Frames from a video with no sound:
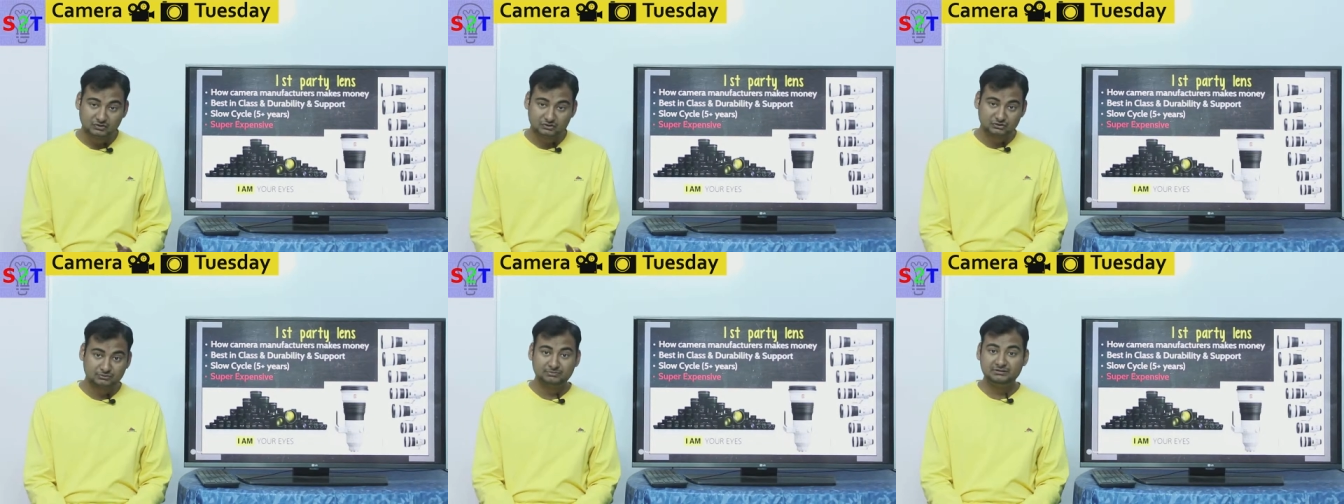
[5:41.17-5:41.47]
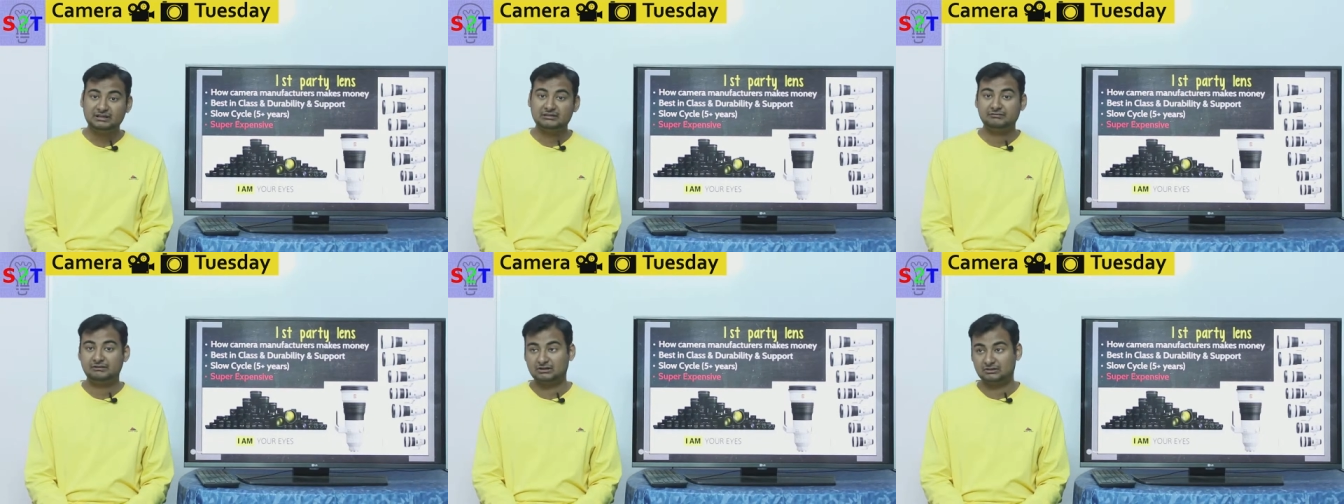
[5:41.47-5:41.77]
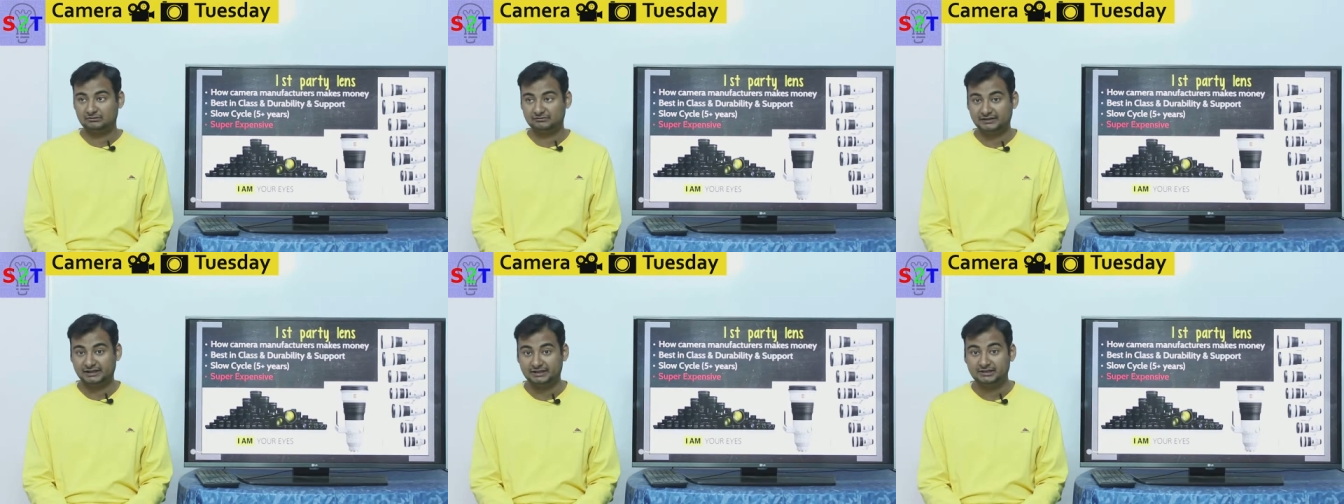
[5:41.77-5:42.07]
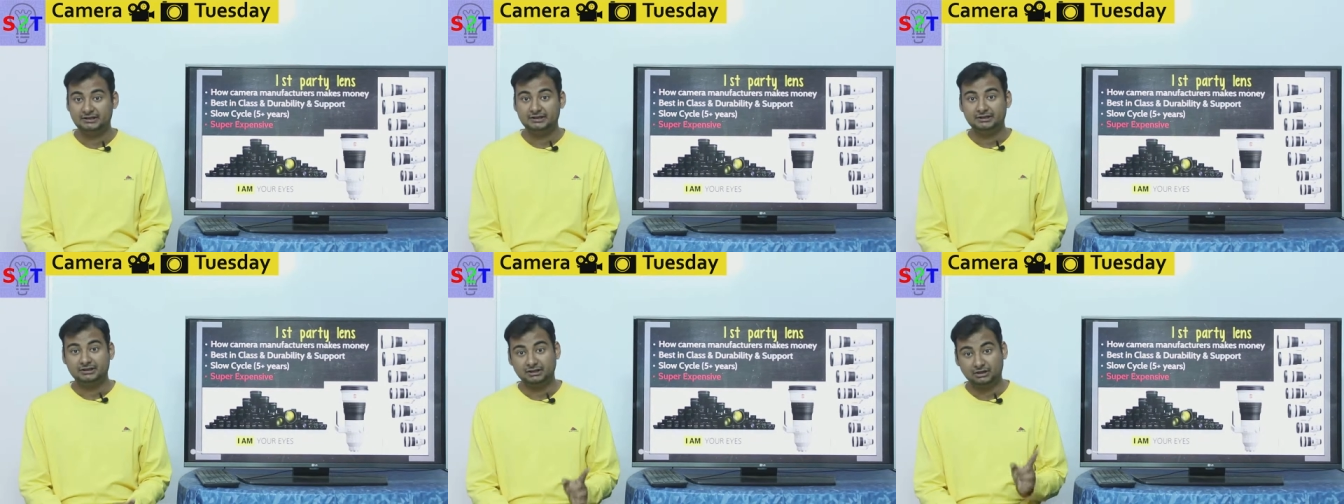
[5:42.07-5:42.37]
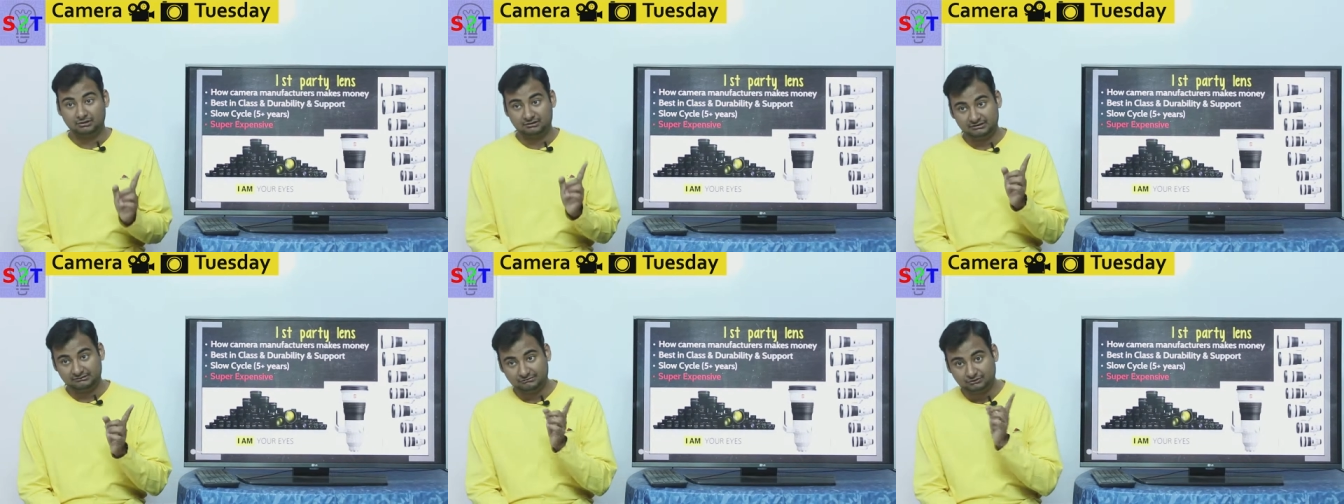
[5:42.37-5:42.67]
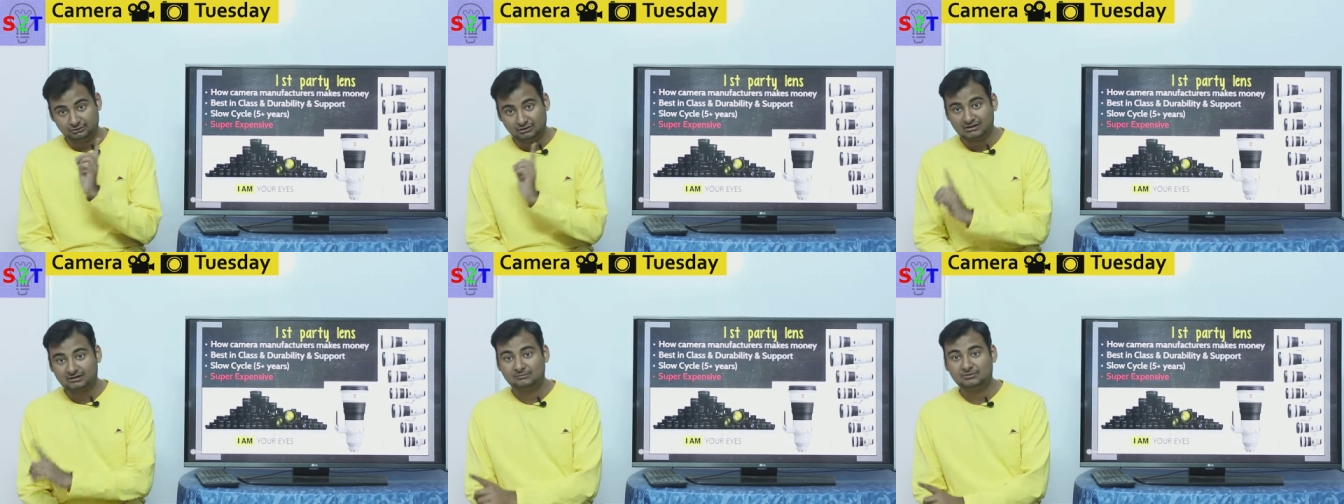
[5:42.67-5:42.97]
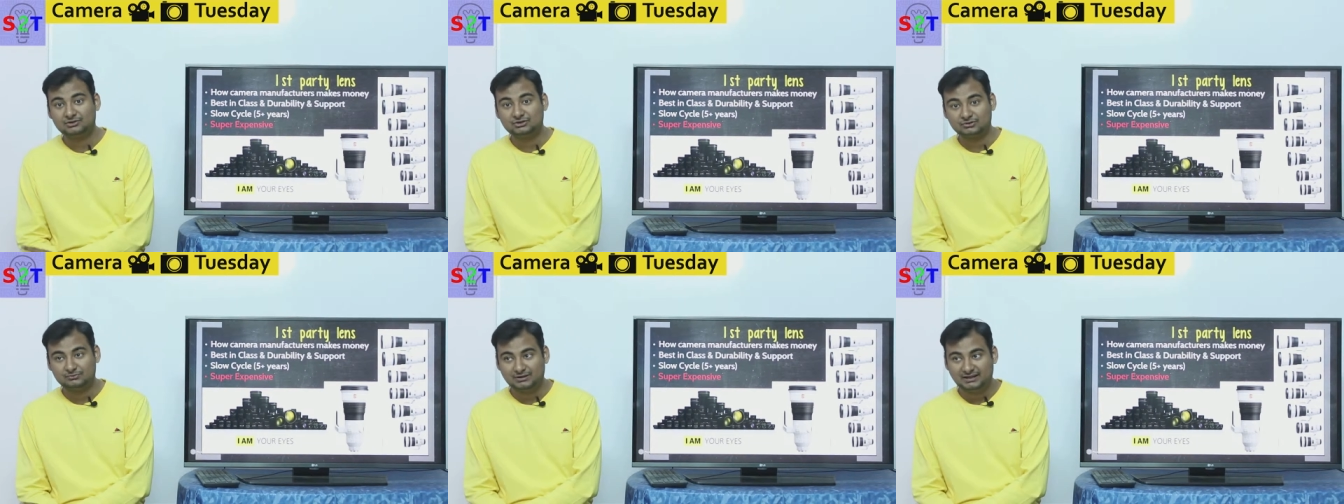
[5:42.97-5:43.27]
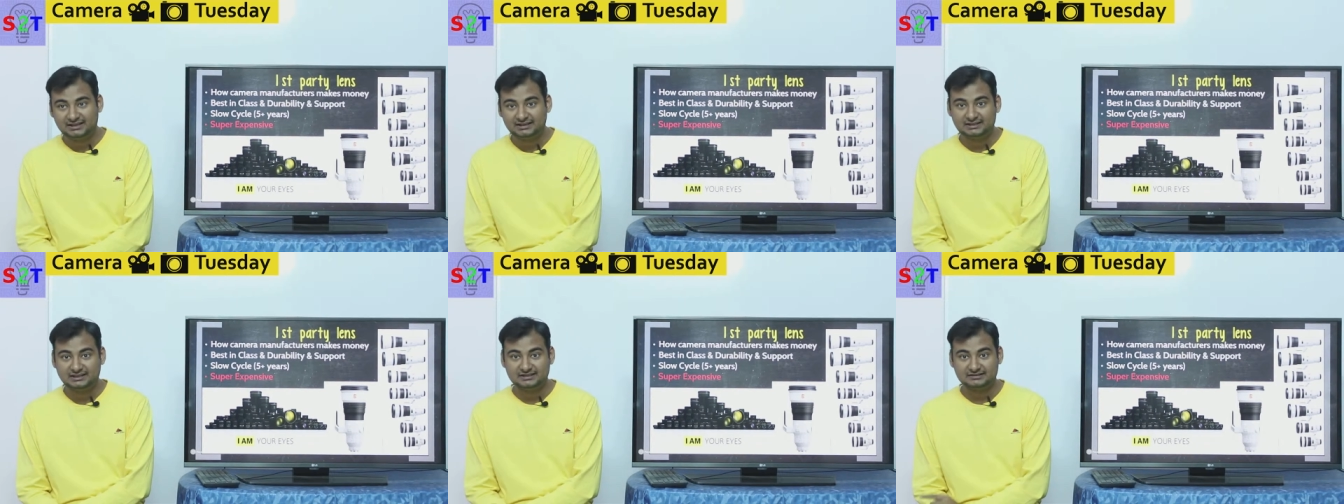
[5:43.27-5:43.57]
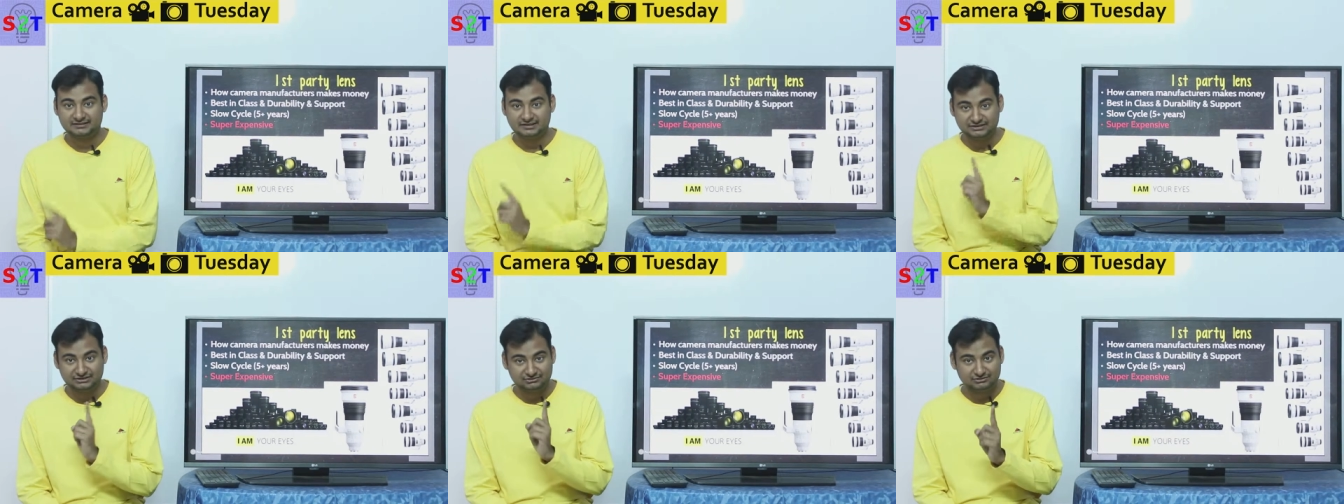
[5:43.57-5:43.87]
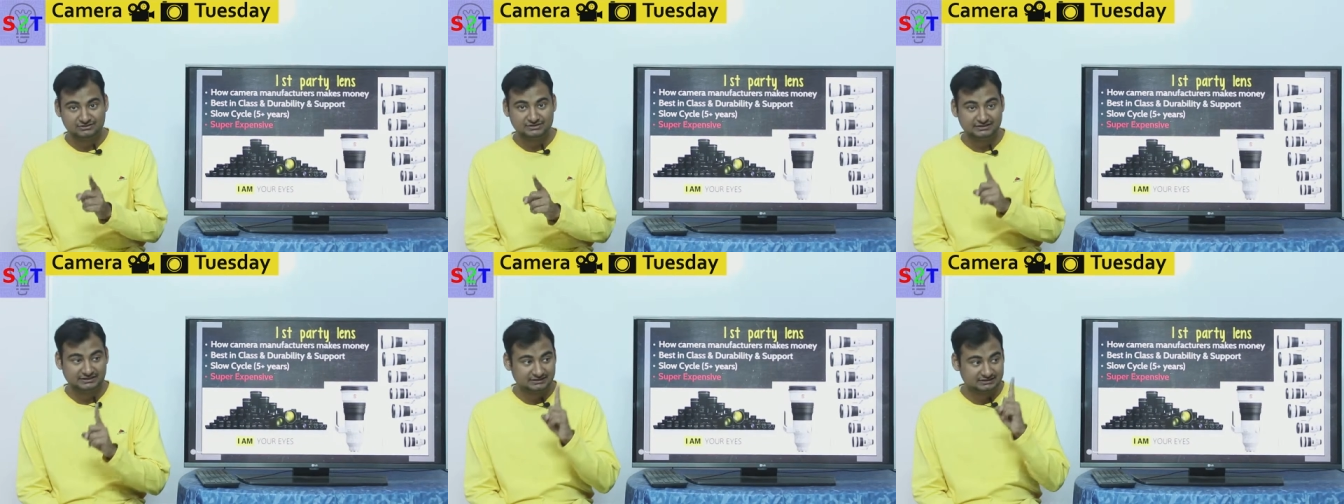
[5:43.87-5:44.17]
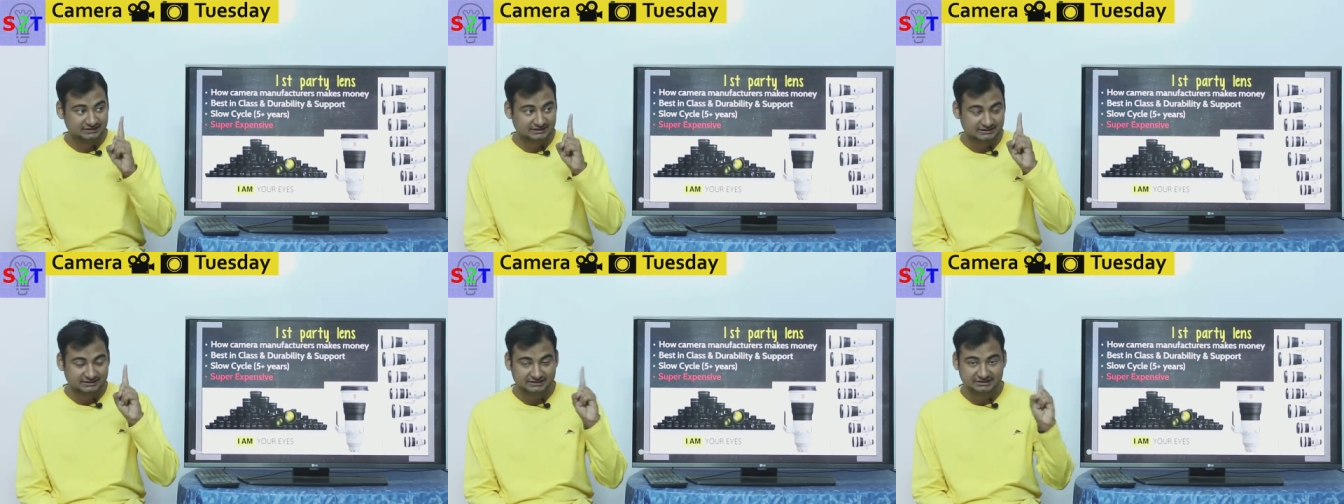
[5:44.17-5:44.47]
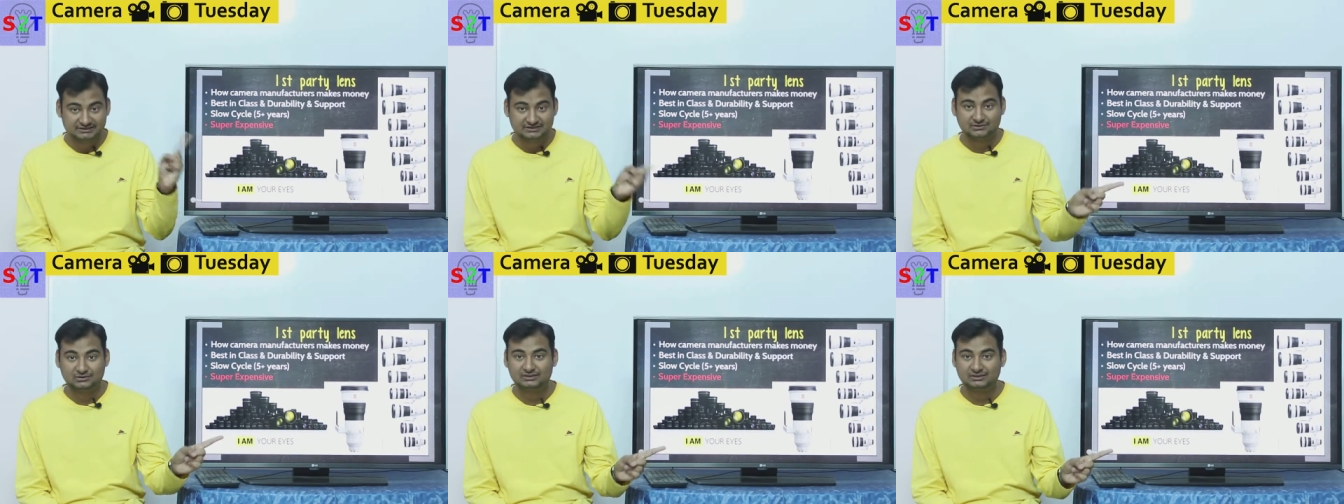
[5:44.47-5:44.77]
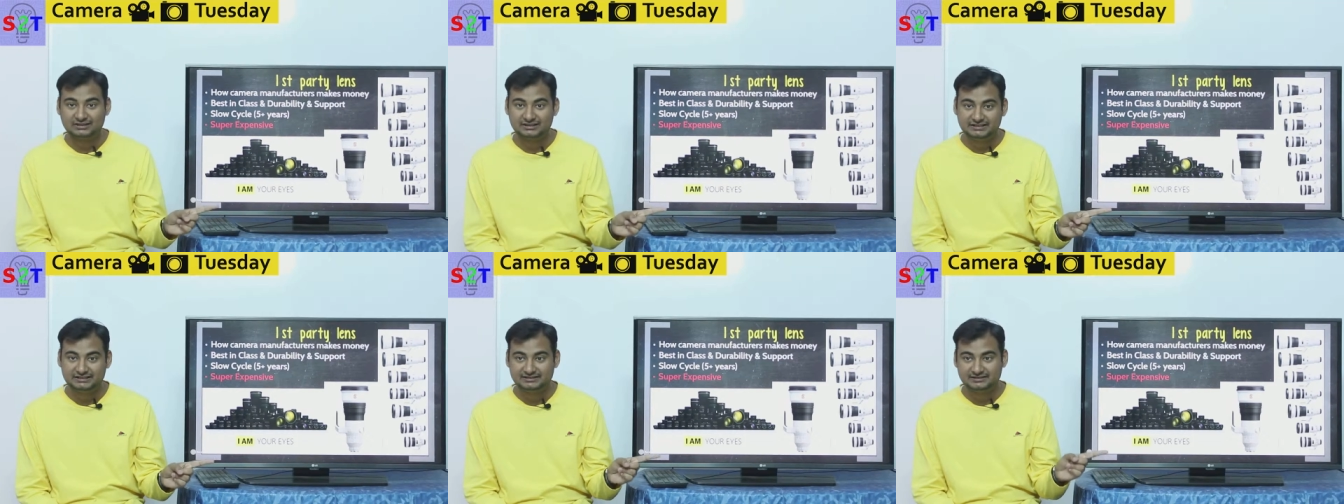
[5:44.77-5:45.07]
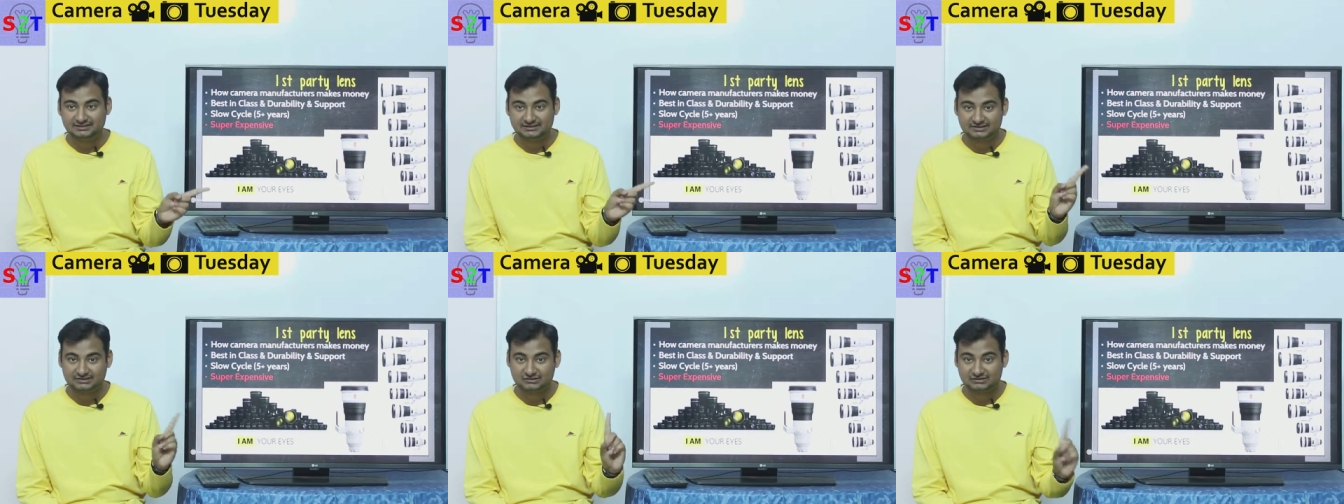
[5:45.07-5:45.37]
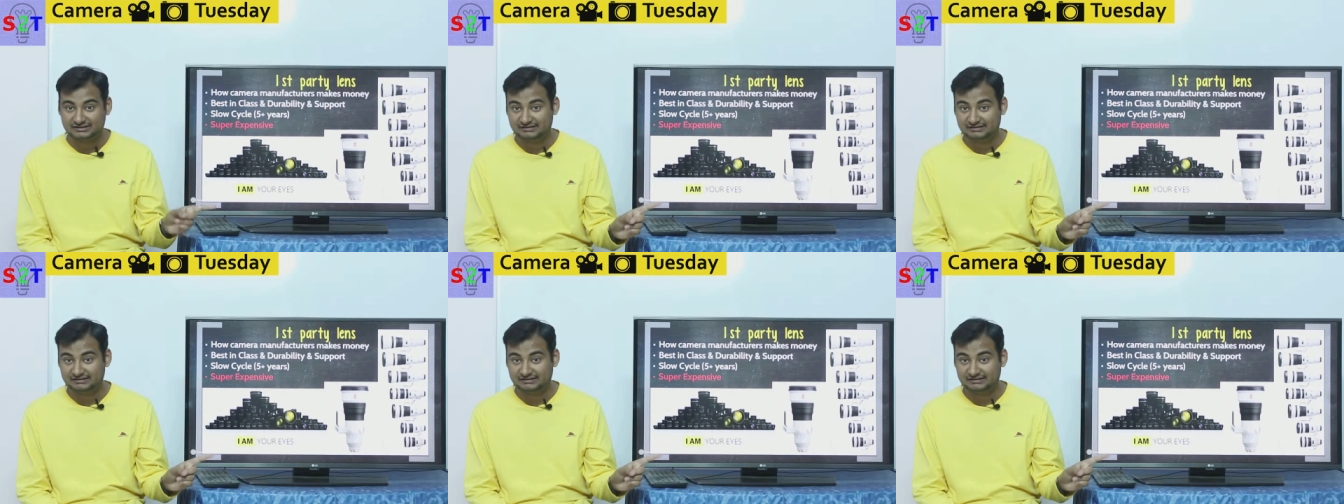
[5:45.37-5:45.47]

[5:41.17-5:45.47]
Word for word: so be aware of that now if you are about to buy a lens and you are seeing that it is already six or